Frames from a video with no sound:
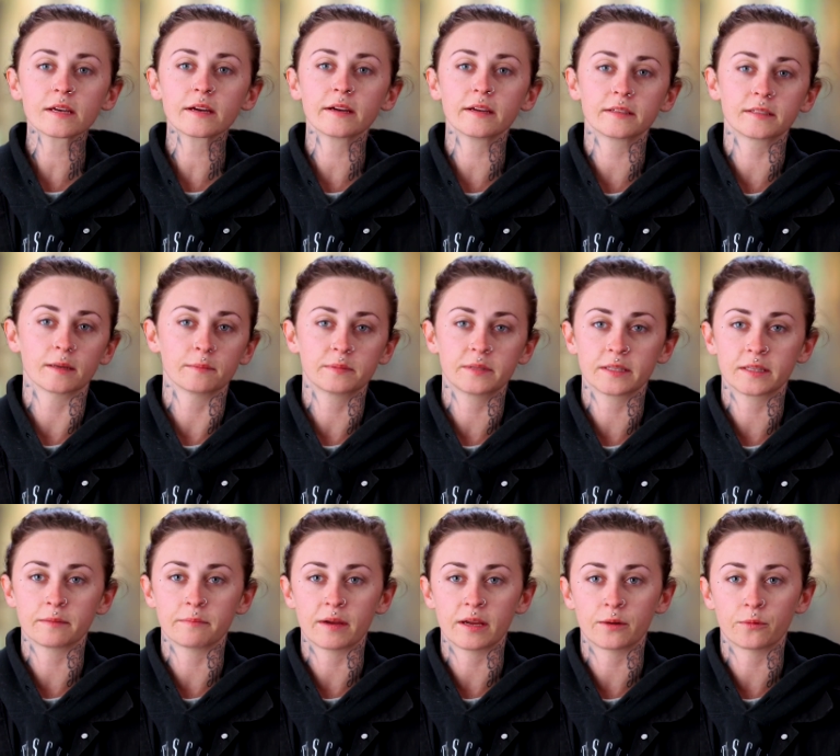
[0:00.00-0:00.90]
get dumped at
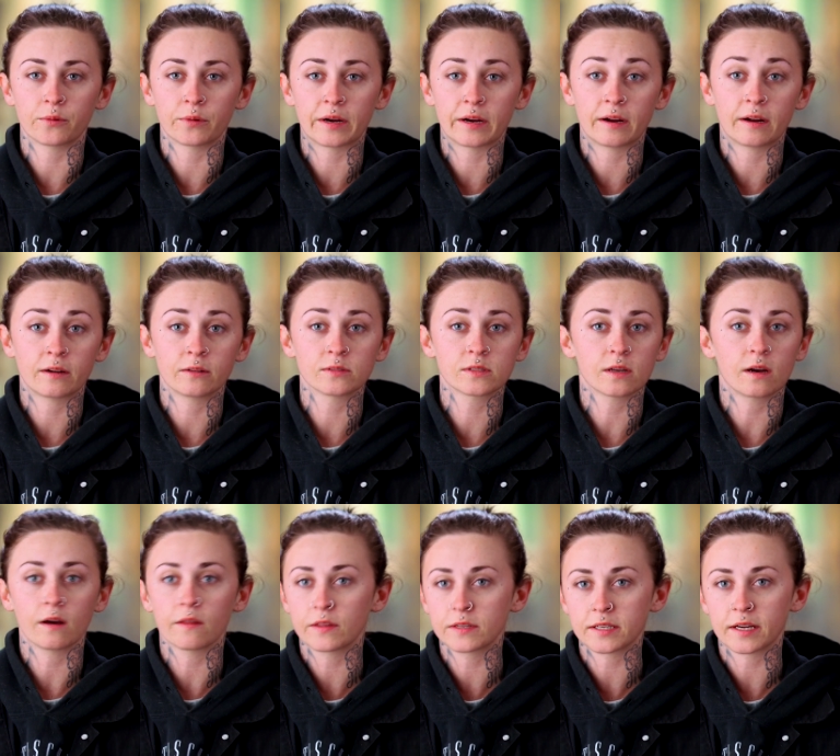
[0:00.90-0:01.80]
the main warehouse
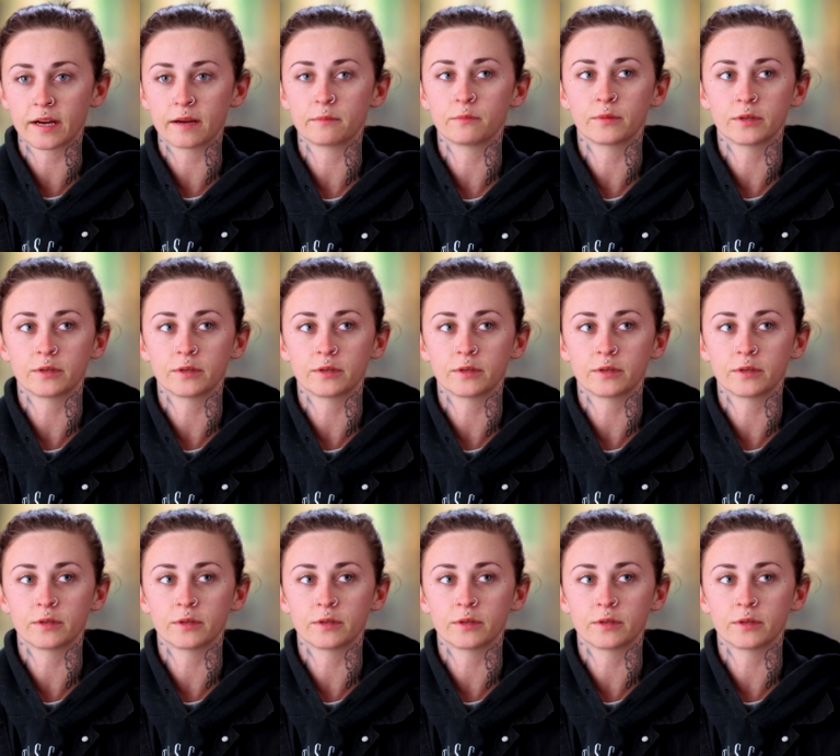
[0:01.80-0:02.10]
all the time,